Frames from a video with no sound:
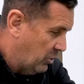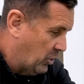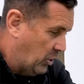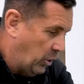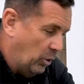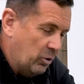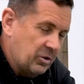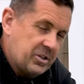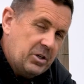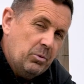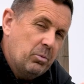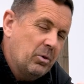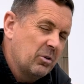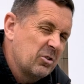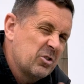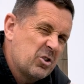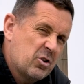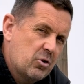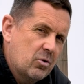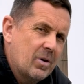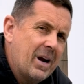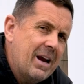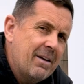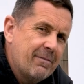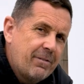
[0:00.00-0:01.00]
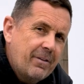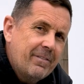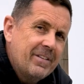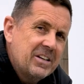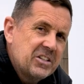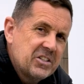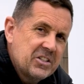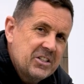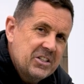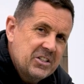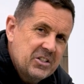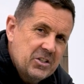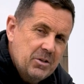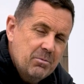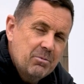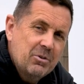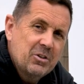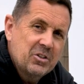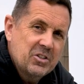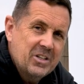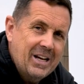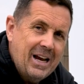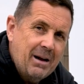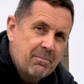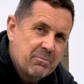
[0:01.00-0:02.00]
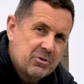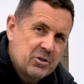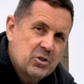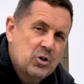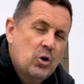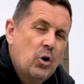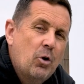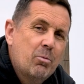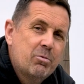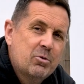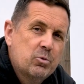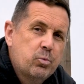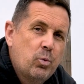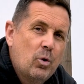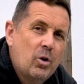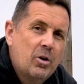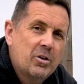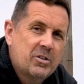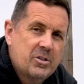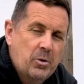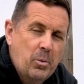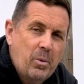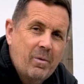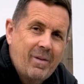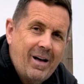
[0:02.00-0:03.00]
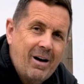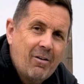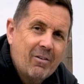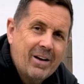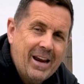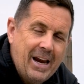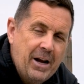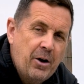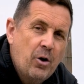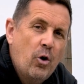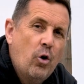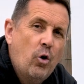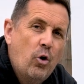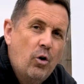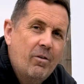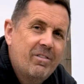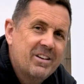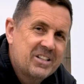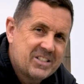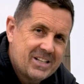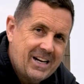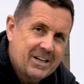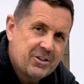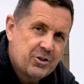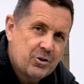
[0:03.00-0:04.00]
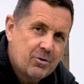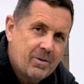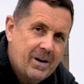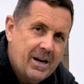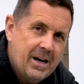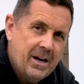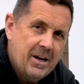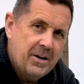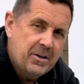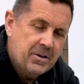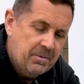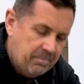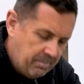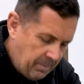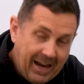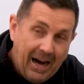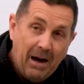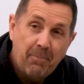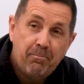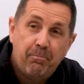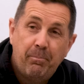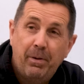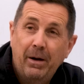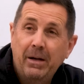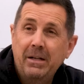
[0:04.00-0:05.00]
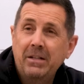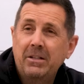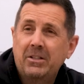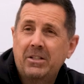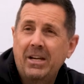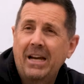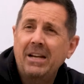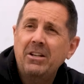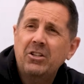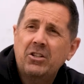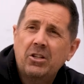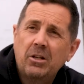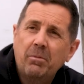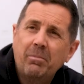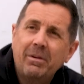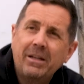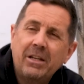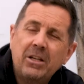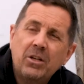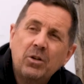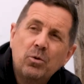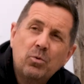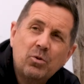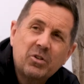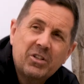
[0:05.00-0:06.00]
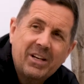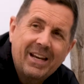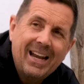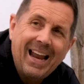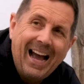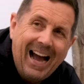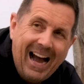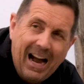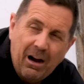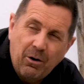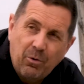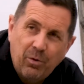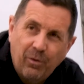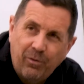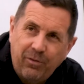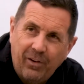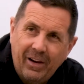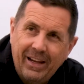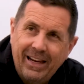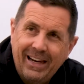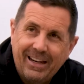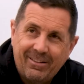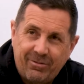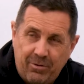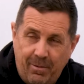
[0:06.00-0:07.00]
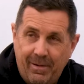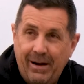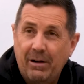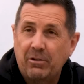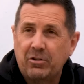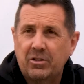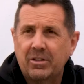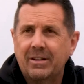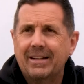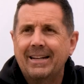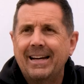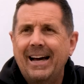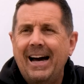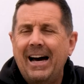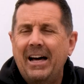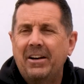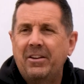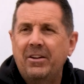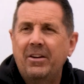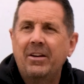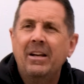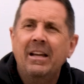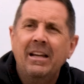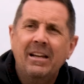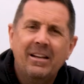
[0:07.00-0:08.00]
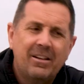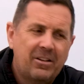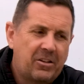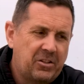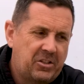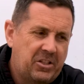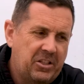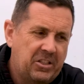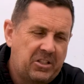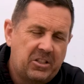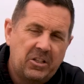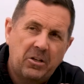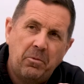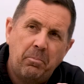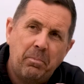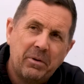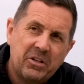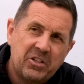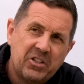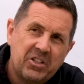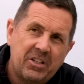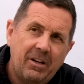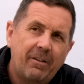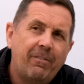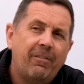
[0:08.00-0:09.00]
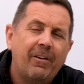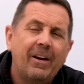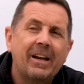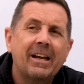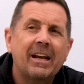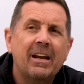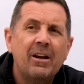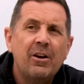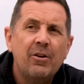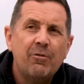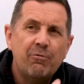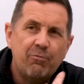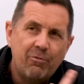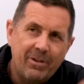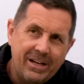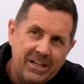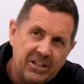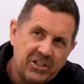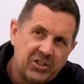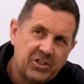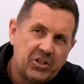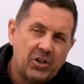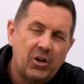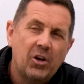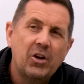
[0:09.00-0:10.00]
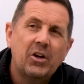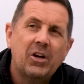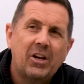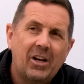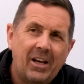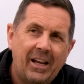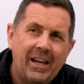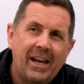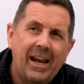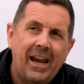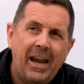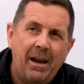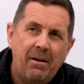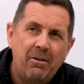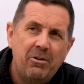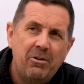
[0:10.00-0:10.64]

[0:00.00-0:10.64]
Cultiwool is great for this system because it absorbs water without getting oversaturated. I'd potentially be using AquaFlakes from House and Garden because it's a specific recirculating